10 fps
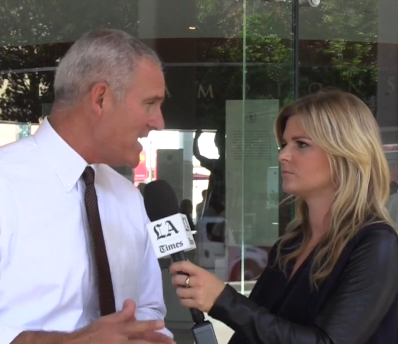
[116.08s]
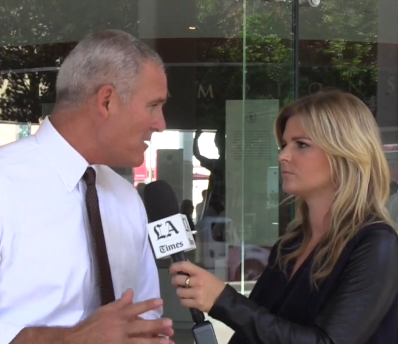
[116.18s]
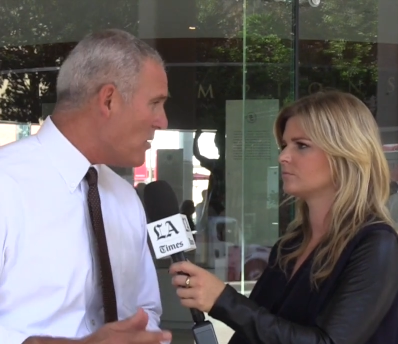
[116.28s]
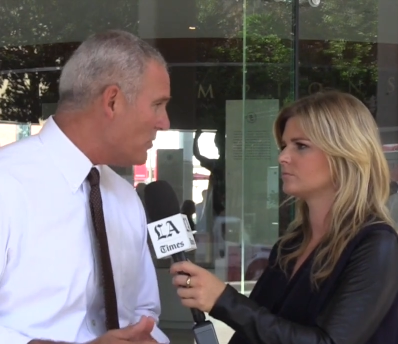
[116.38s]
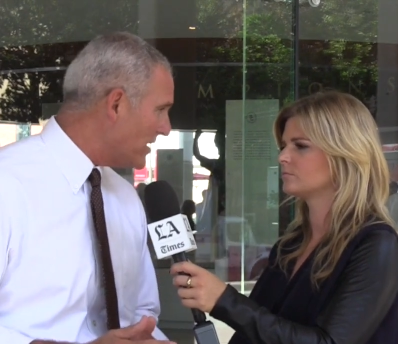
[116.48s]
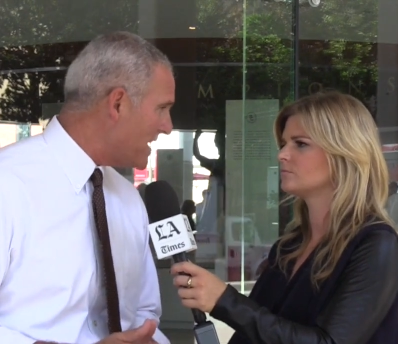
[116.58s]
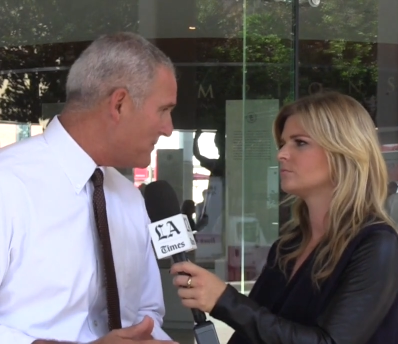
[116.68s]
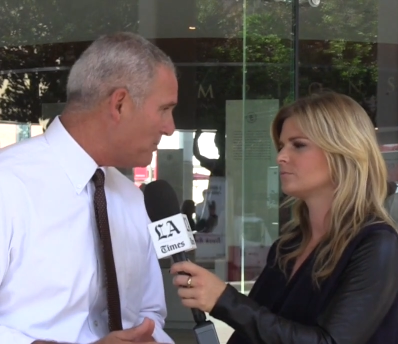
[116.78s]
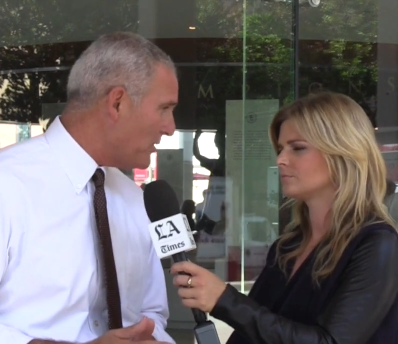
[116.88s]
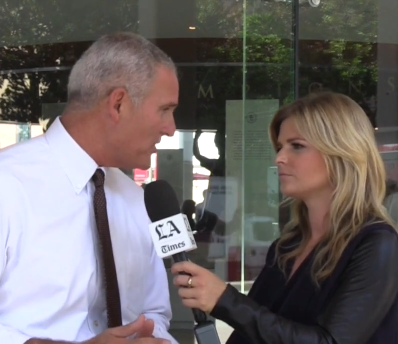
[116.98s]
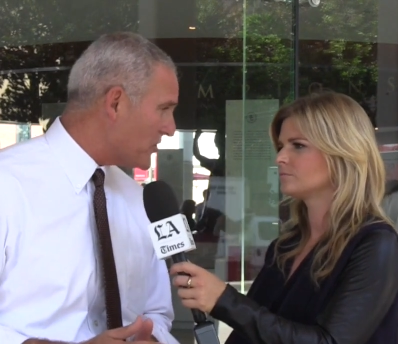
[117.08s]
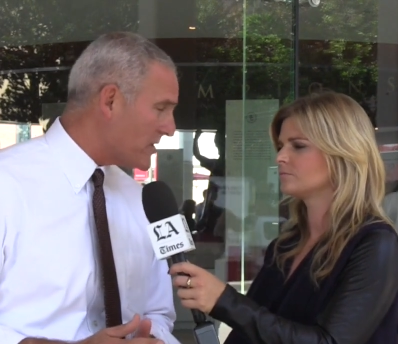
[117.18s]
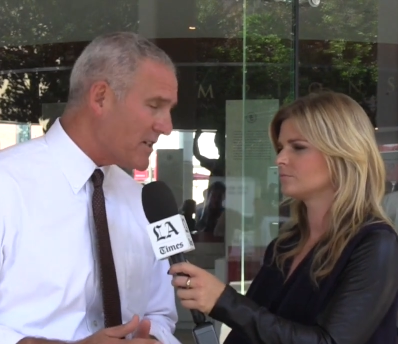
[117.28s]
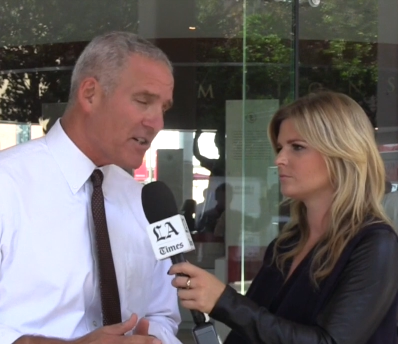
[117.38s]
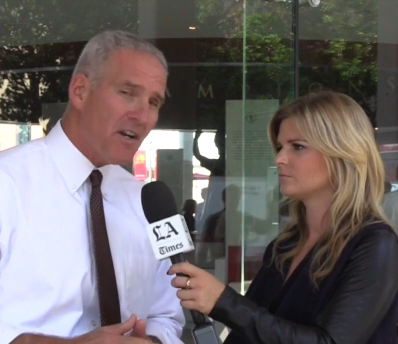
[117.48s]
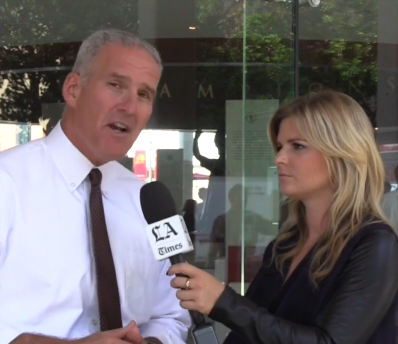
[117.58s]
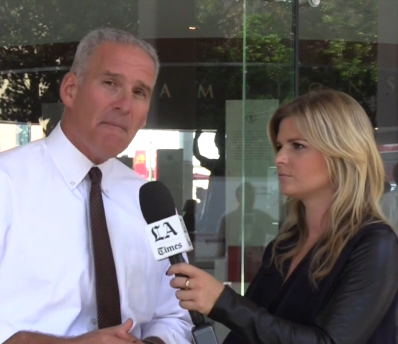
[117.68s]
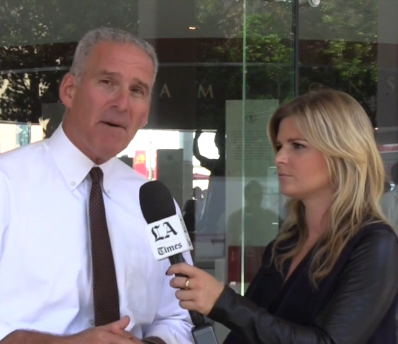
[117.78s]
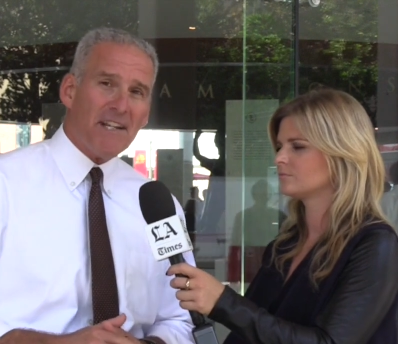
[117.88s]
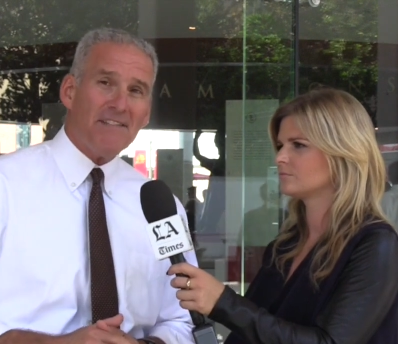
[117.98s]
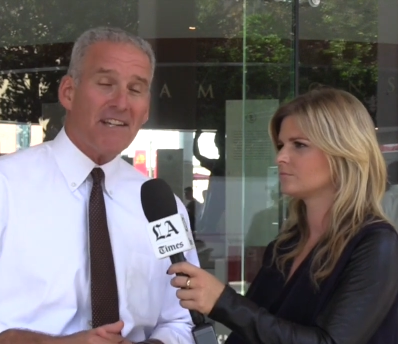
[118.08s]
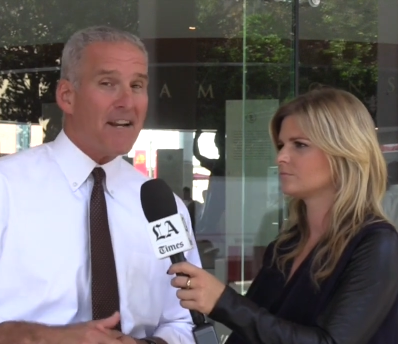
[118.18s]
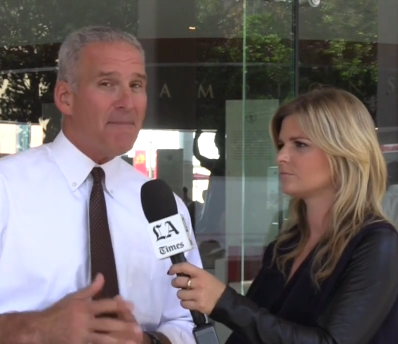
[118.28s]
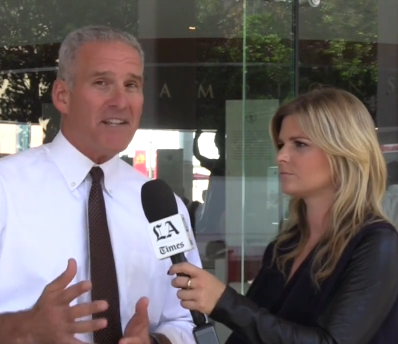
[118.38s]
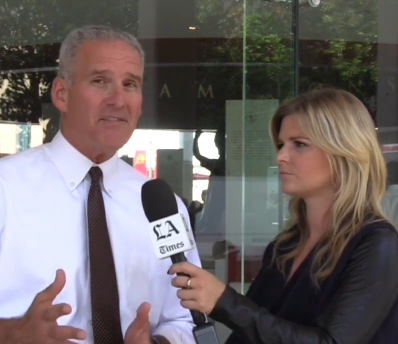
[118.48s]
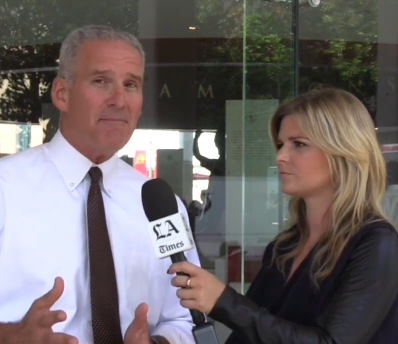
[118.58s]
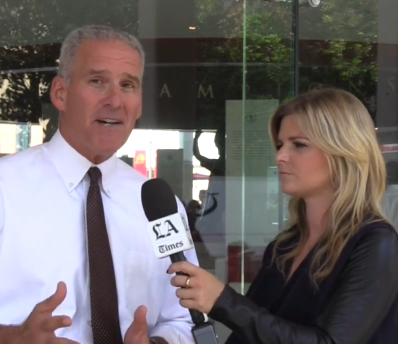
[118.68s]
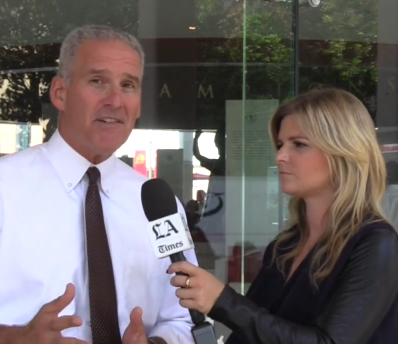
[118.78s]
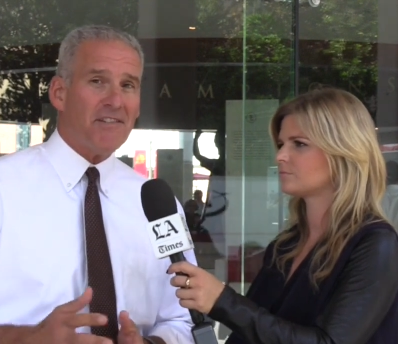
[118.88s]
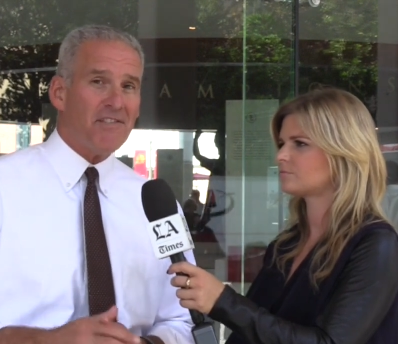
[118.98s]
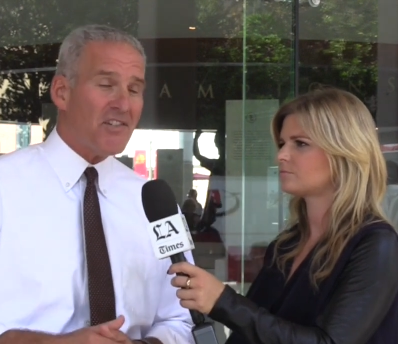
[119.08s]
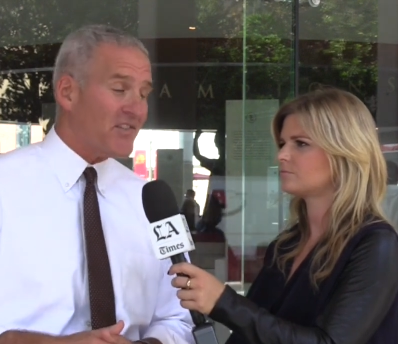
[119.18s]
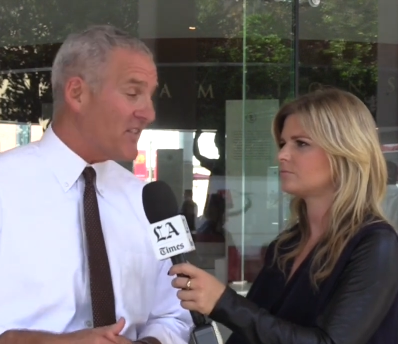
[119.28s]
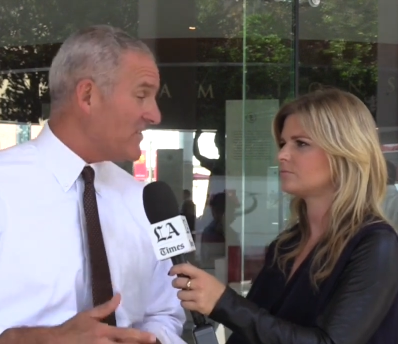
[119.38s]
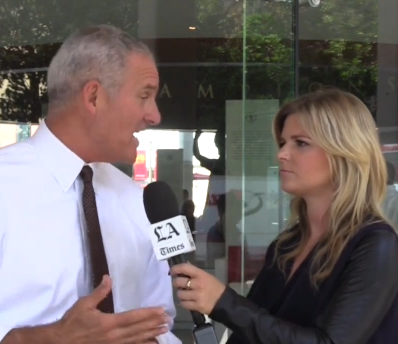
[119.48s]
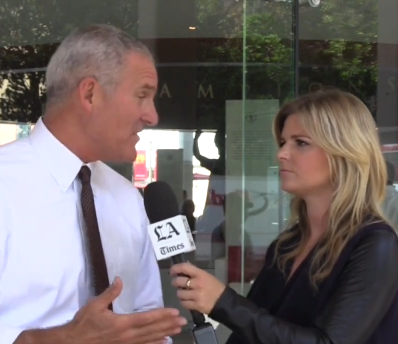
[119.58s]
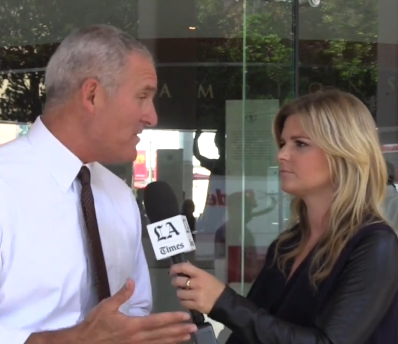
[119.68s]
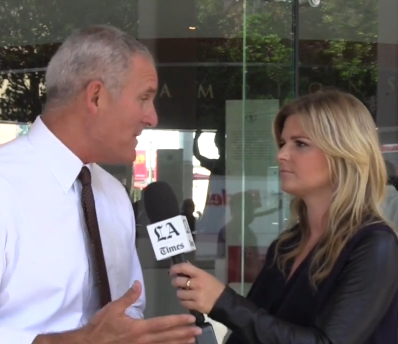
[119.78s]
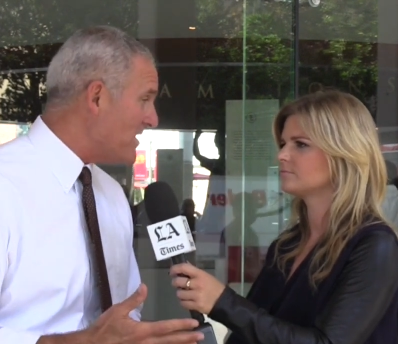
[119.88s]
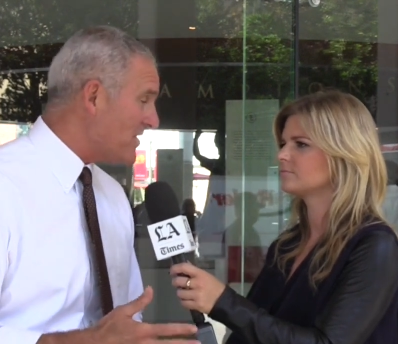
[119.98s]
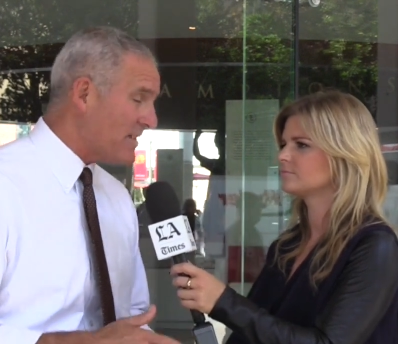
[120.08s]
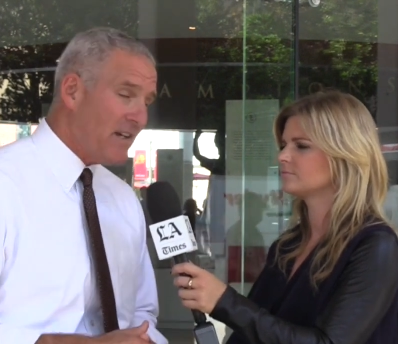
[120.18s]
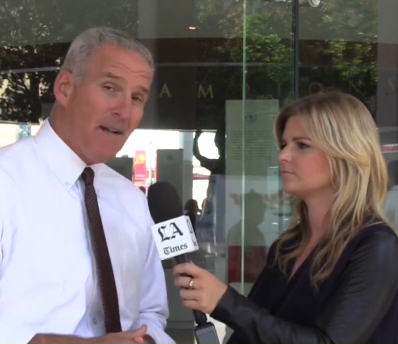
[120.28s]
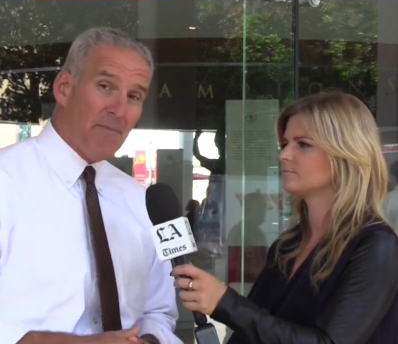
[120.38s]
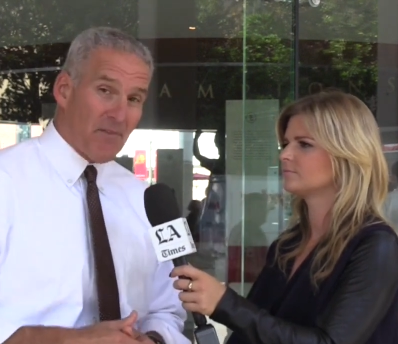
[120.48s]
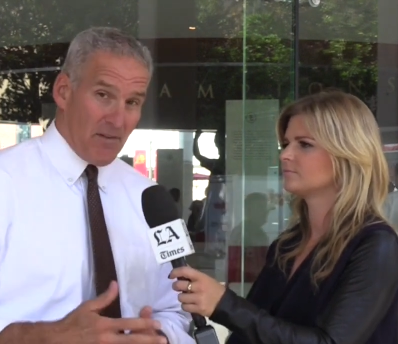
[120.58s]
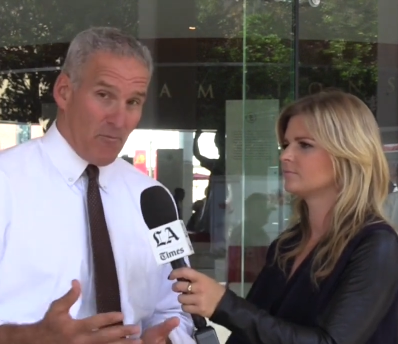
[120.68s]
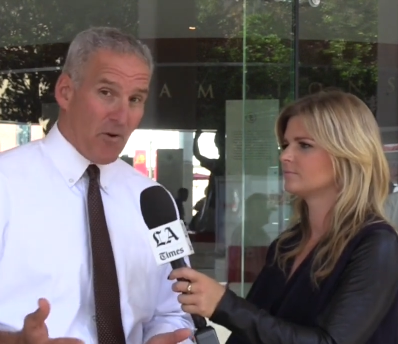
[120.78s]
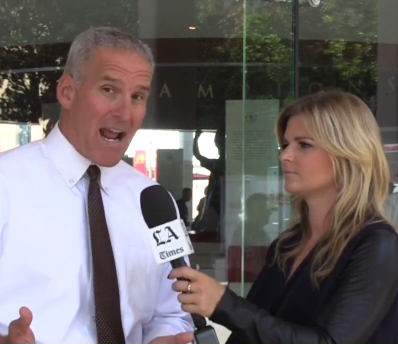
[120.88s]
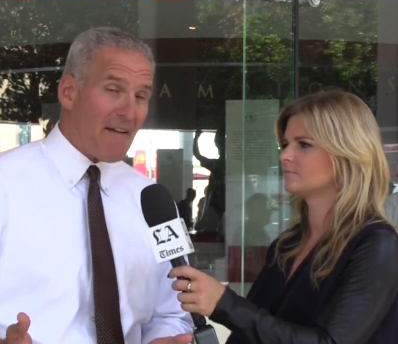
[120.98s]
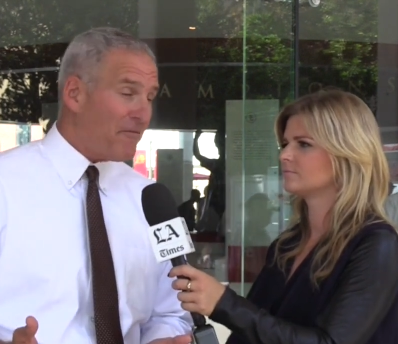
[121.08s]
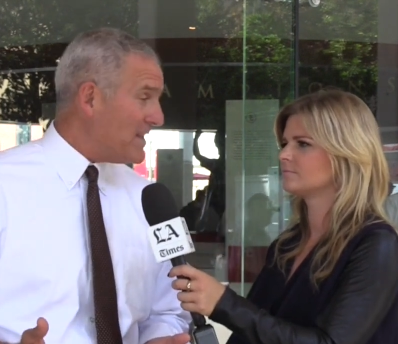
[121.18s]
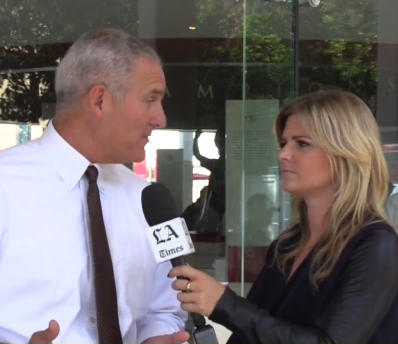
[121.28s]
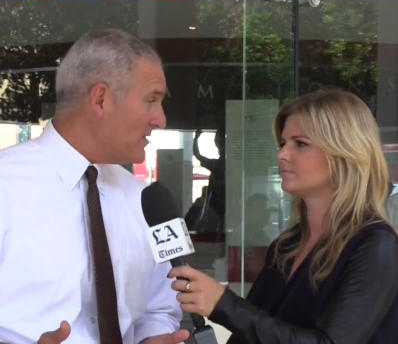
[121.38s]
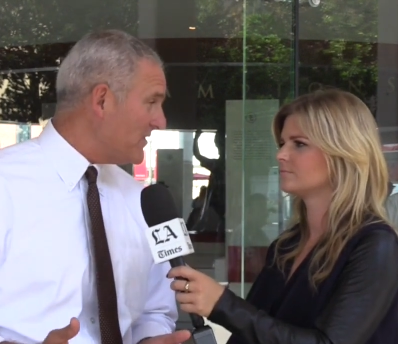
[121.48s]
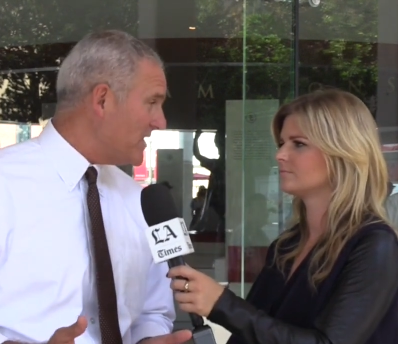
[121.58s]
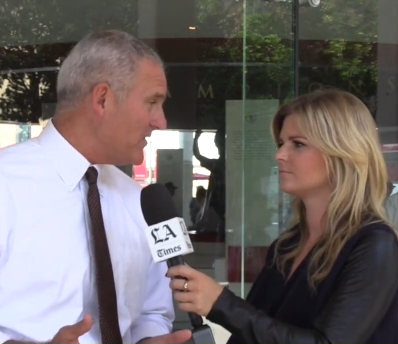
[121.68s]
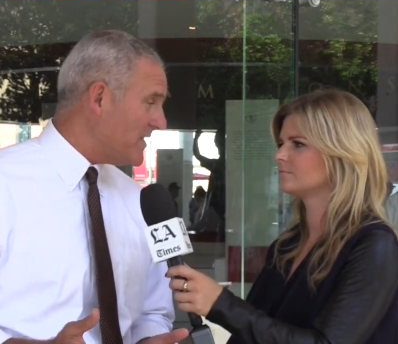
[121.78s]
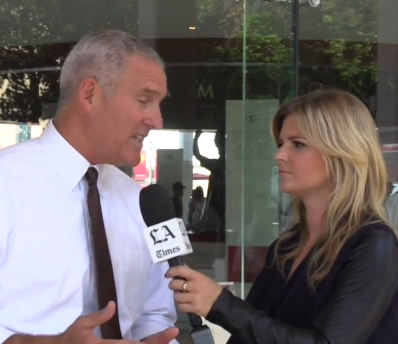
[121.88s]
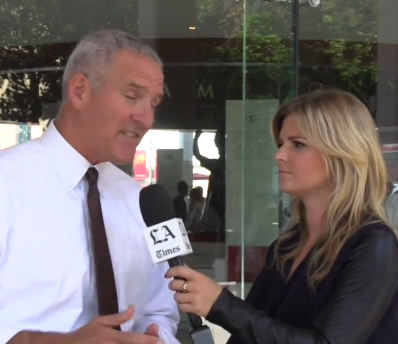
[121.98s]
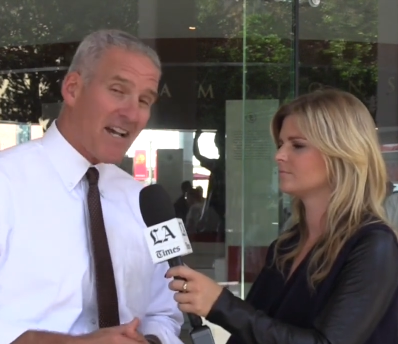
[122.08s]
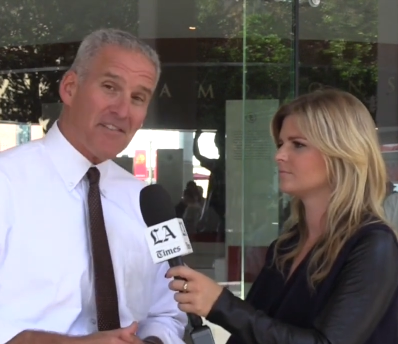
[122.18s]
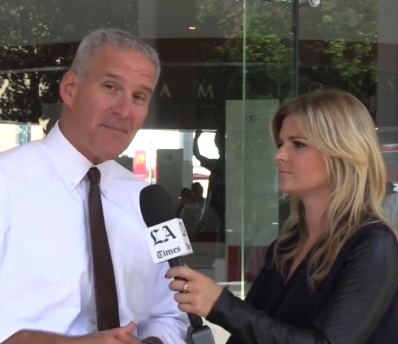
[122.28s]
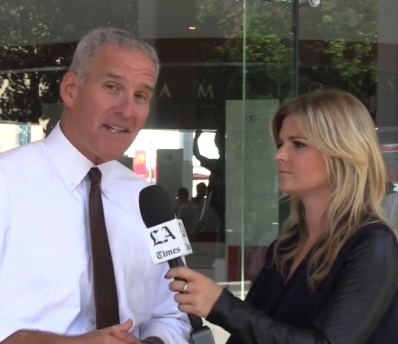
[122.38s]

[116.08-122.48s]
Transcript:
Speaker 1: that he won't let pull the trigger, but he's got to make some better decisions because, as you mentioned, we're halfway through the season. He's got as